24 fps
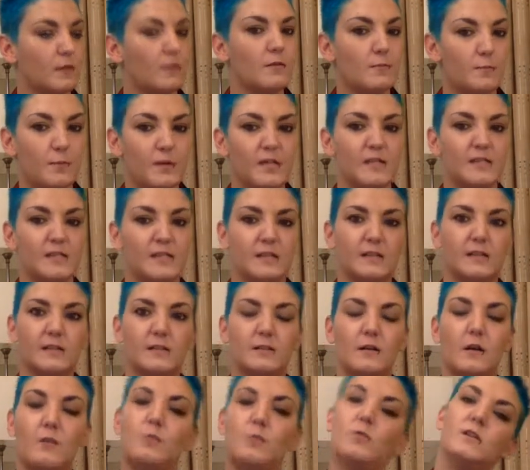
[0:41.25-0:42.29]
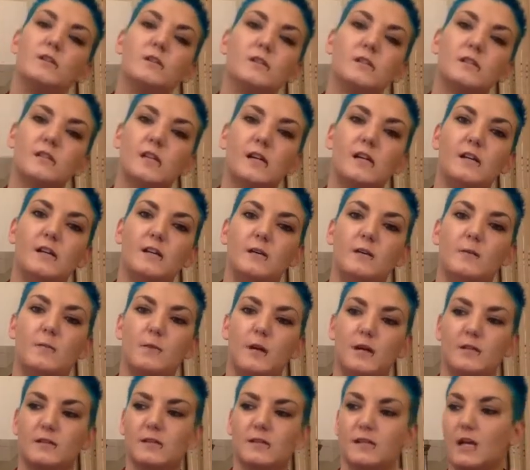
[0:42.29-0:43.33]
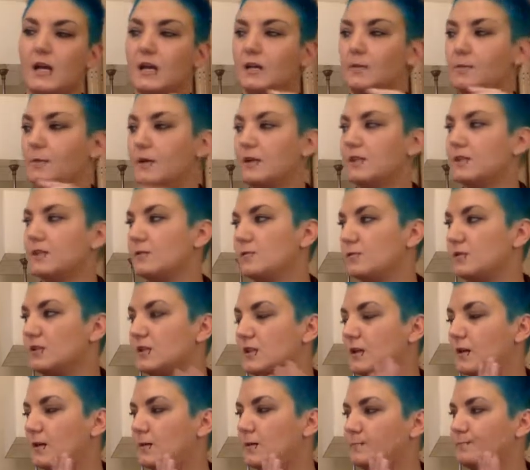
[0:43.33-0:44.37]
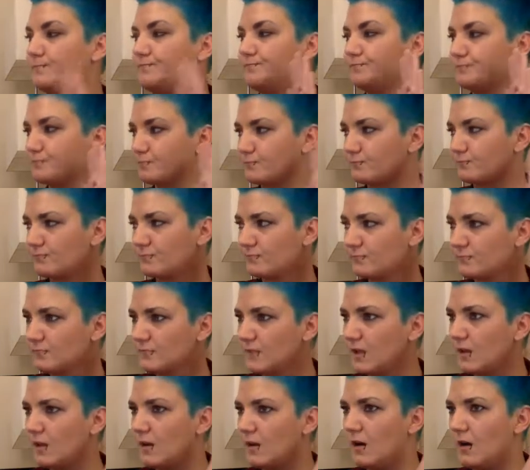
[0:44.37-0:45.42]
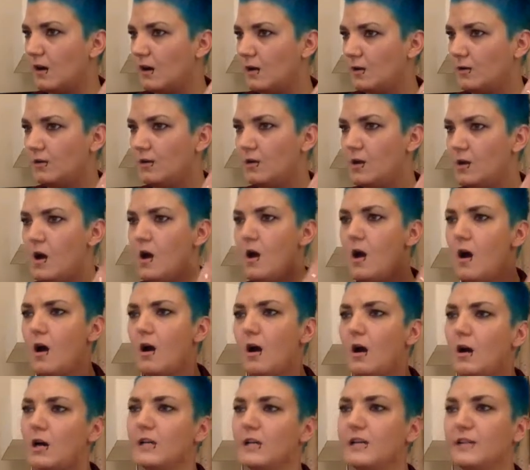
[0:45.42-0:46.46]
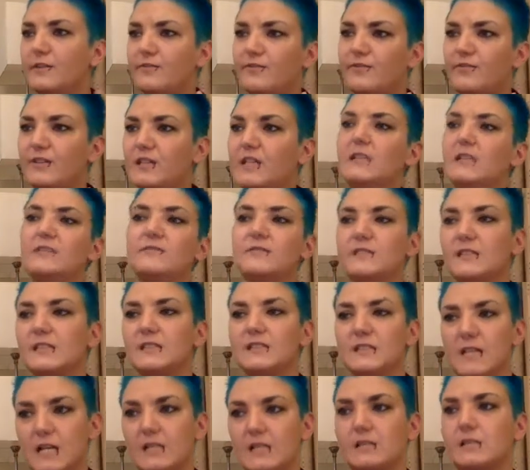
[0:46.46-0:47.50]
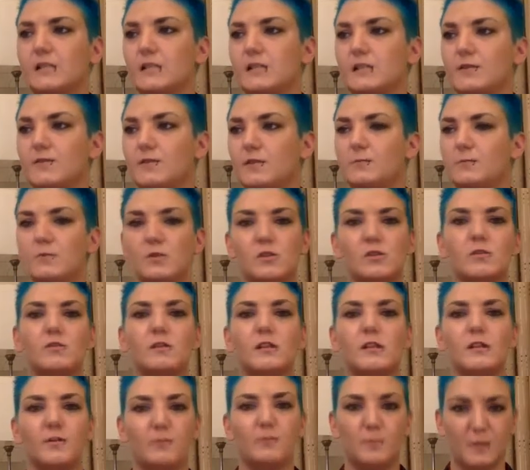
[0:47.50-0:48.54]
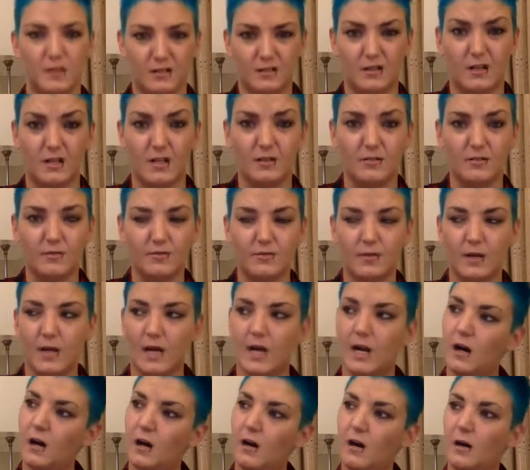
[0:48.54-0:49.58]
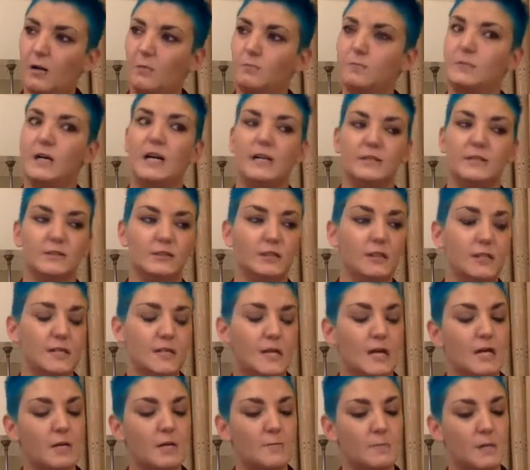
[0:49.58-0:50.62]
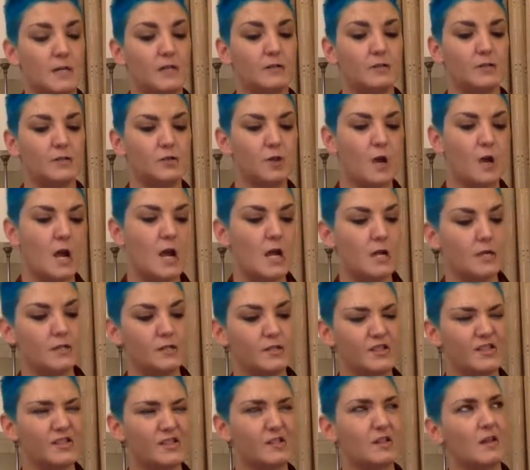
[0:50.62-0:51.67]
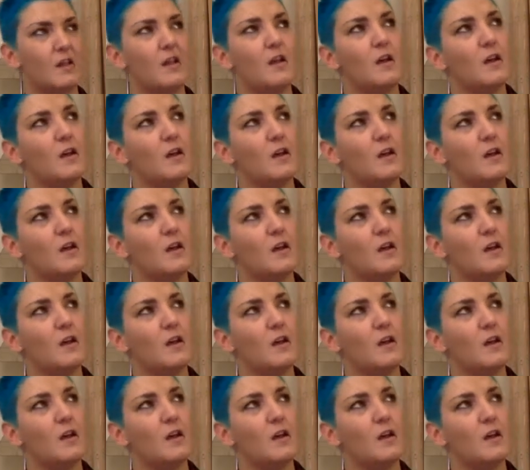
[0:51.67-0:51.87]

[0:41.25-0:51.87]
The basic thing that I wanted to say about today basically was I've lived in Essex for the majority of my life, and I came out as trans